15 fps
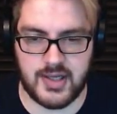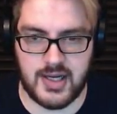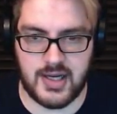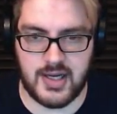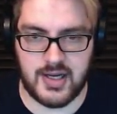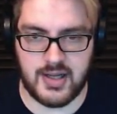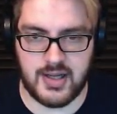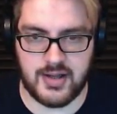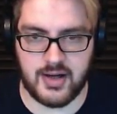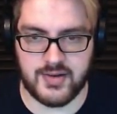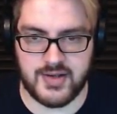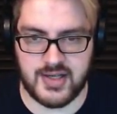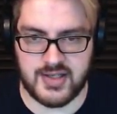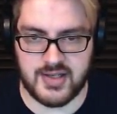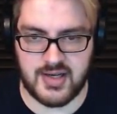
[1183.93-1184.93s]
And then all of
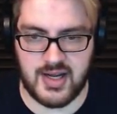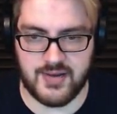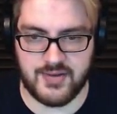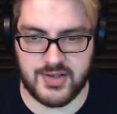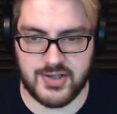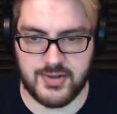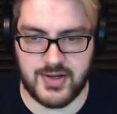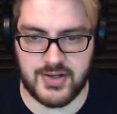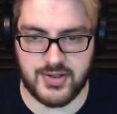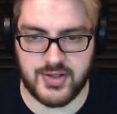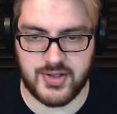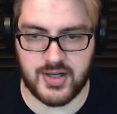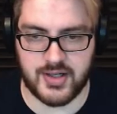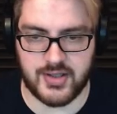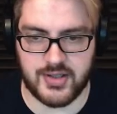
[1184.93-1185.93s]
a sudden have this stranger
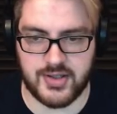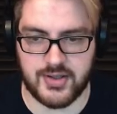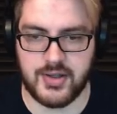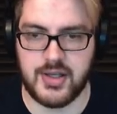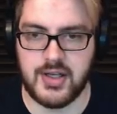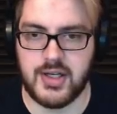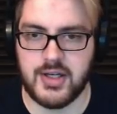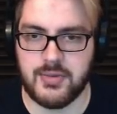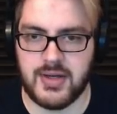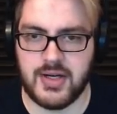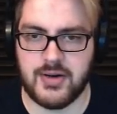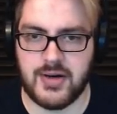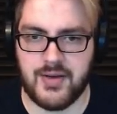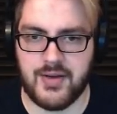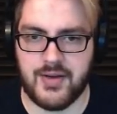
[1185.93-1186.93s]
talking to you. We know
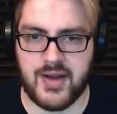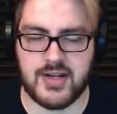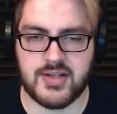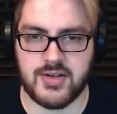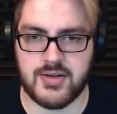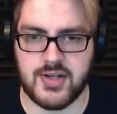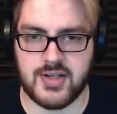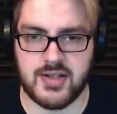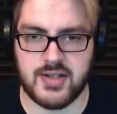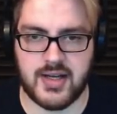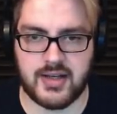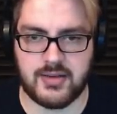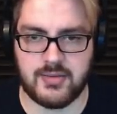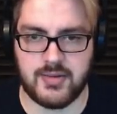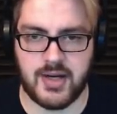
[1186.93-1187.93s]
how that is, so just,
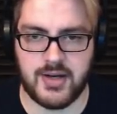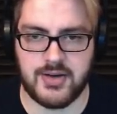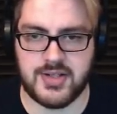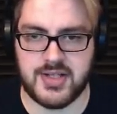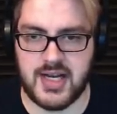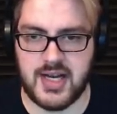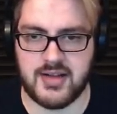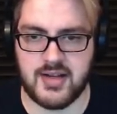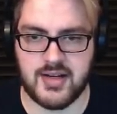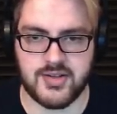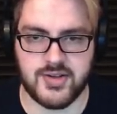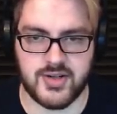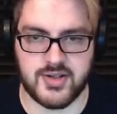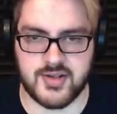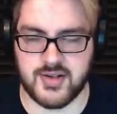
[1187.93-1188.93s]
like, understand that it's
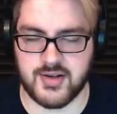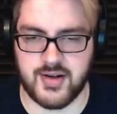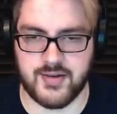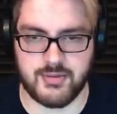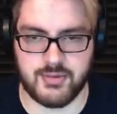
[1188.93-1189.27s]
just as uncomfortable